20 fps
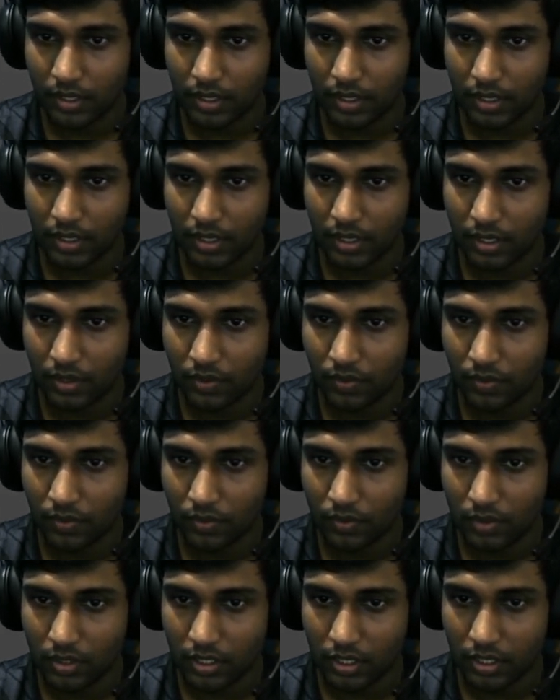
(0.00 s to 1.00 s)
Now
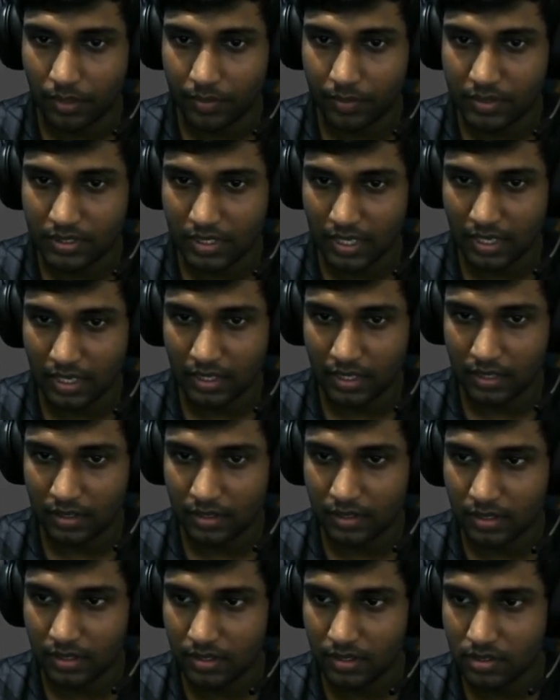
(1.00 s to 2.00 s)
I'm going to scale
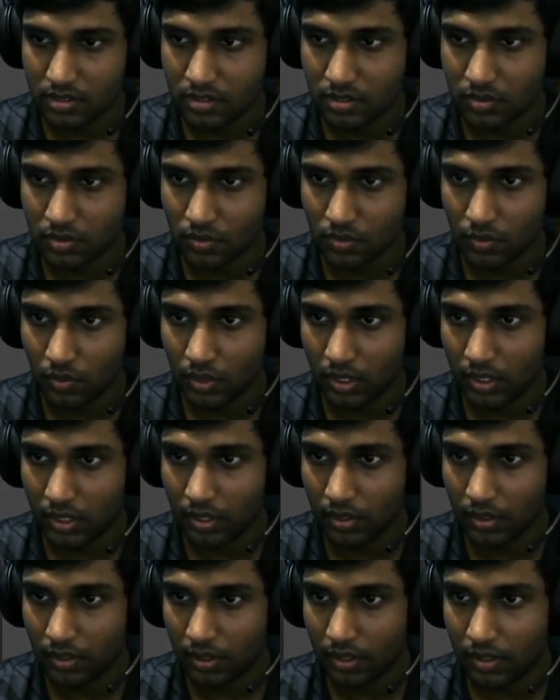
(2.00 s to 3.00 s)
this square.
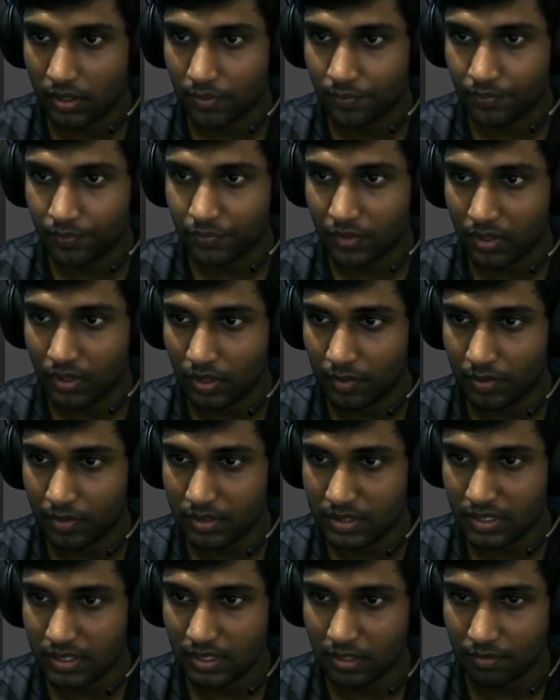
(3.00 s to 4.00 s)
I'm going to
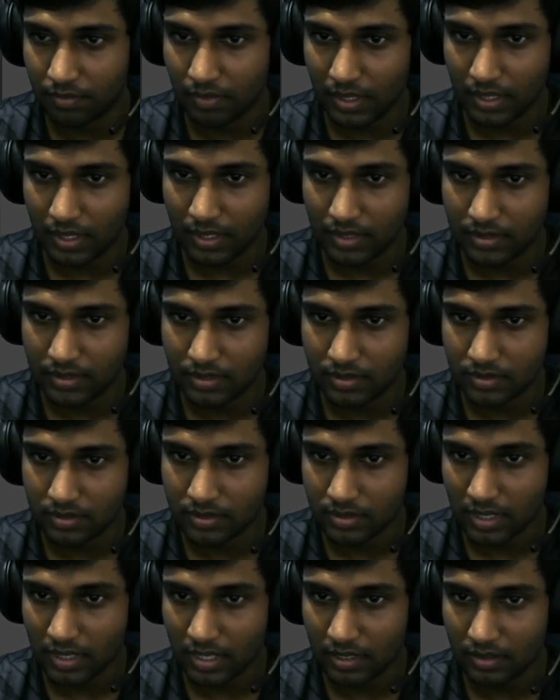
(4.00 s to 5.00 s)
select the plane and
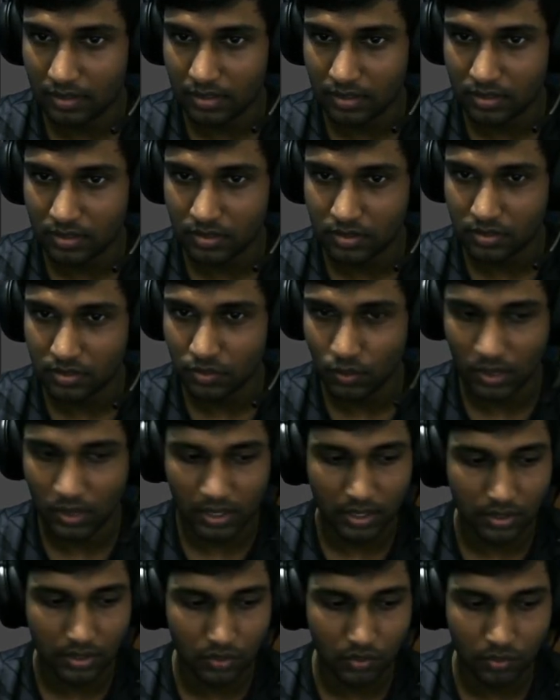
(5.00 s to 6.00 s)
scale this square
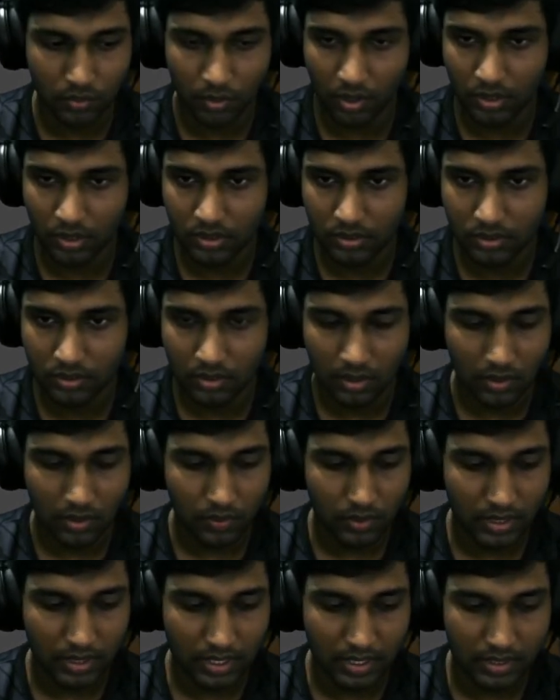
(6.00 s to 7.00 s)
2 points,
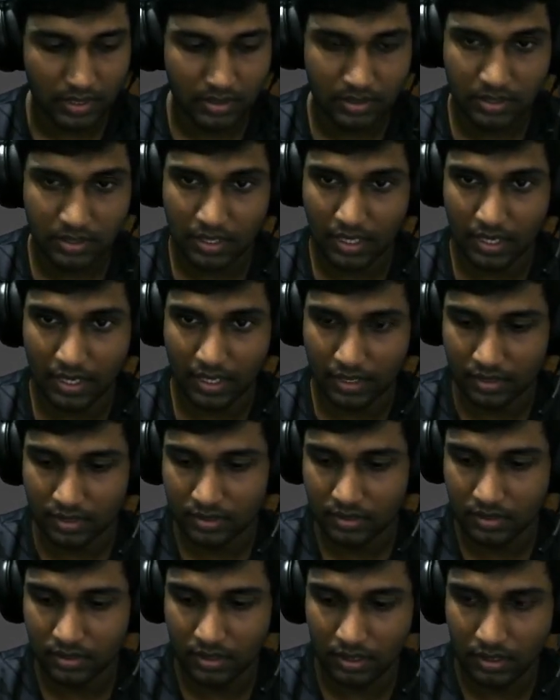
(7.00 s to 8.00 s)
S, X,
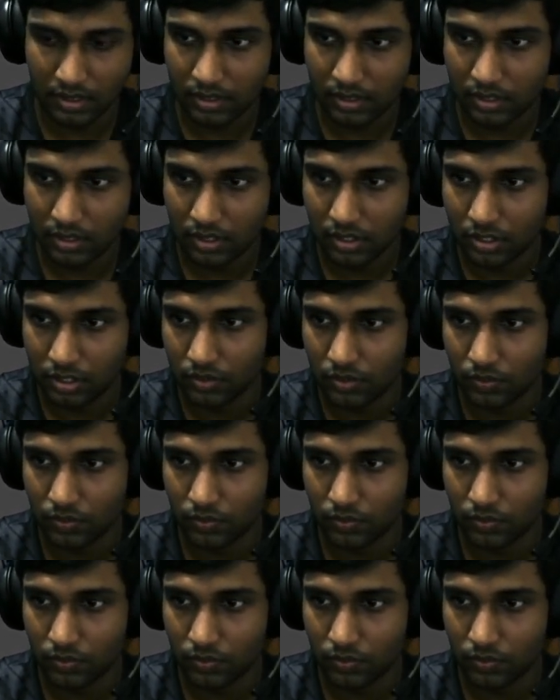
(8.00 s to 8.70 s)
and 2.